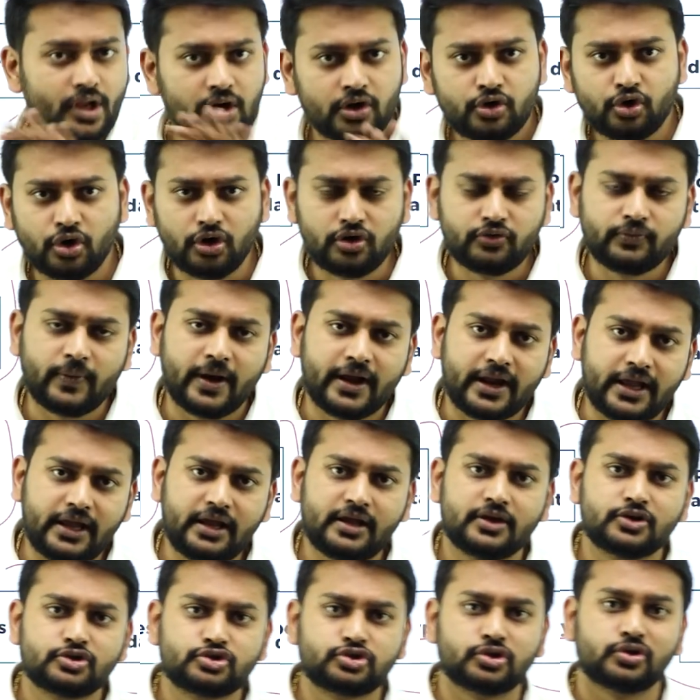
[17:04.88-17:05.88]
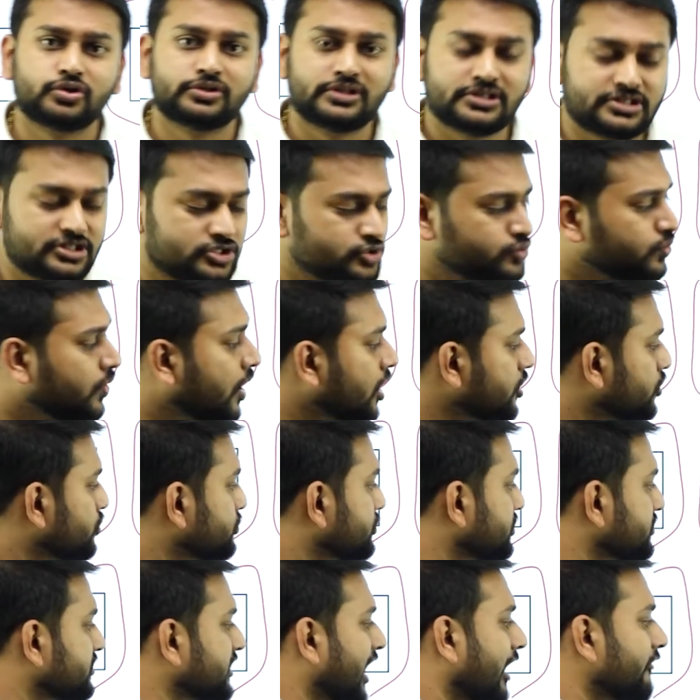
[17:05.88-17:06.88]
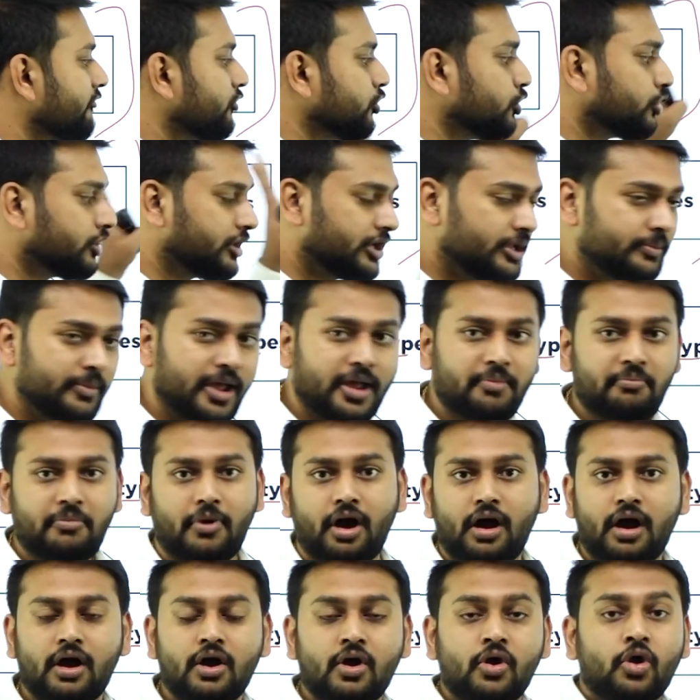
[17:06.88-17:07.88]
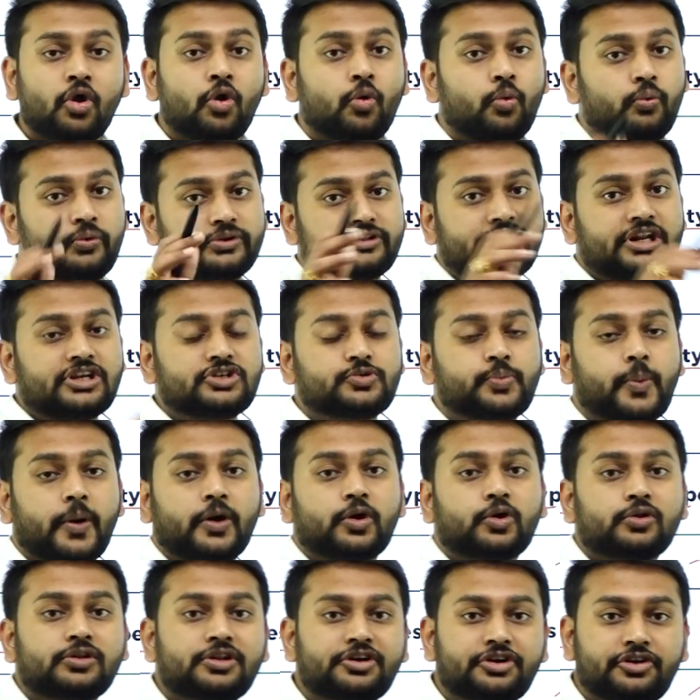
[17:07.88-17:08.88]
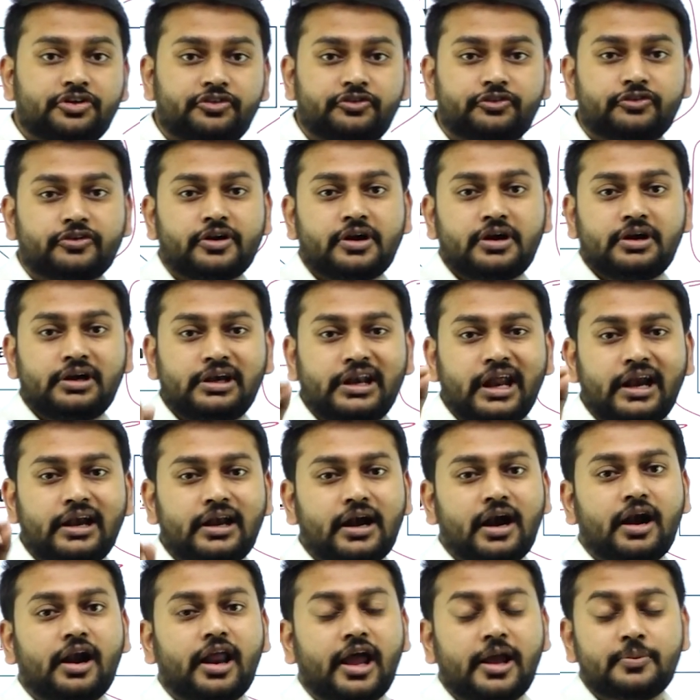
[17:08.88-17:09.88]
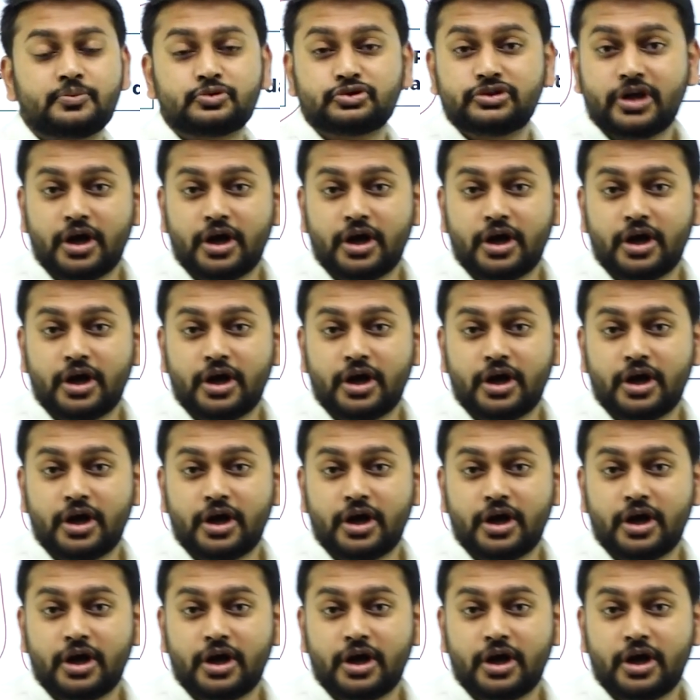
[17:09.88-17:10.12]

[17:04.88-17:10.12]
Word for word: don't worry. So this is what you just have to remember with respect to the different data types